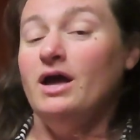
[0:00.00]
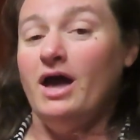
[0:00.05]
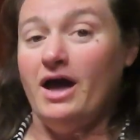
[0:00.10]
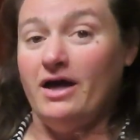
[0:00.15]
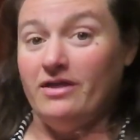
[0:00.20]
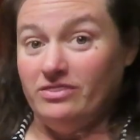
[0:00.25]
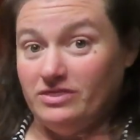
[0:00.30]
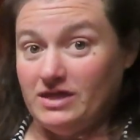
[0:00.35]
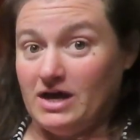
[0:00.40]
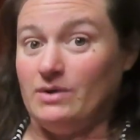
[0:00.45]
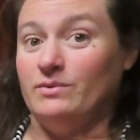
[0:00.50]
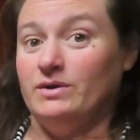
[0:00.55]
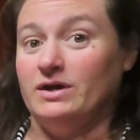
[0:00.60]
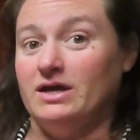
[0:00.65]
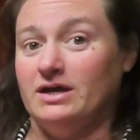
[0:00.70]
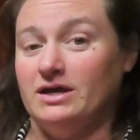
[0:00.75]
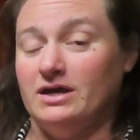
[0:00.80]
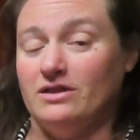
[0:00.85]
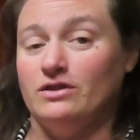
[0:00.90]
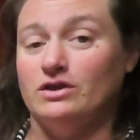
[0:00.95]
and then we
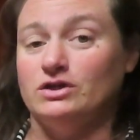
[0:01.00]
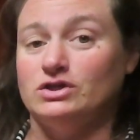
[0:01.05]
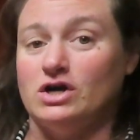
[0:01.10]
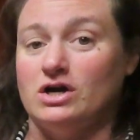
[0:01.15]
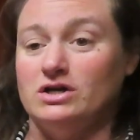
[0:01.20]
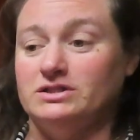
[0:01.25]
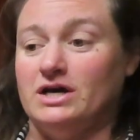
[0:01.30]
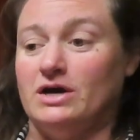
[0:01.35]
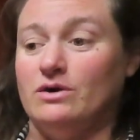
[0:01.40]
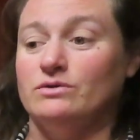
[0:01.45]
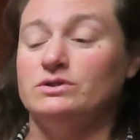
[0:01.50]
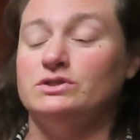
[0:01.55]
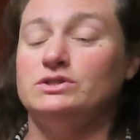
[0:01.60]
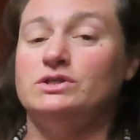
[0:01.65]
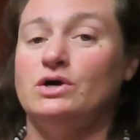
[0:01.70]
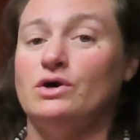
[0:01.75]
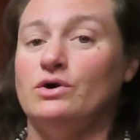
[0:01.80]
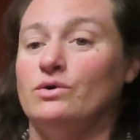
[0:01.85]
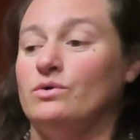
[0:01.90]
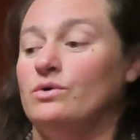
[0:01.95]
can get the jars out.
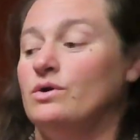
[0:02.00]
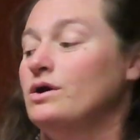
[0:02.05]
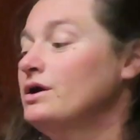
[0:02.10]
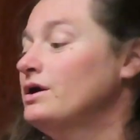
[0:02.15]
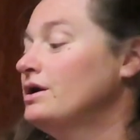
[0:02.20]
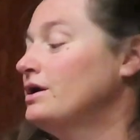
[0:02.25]
So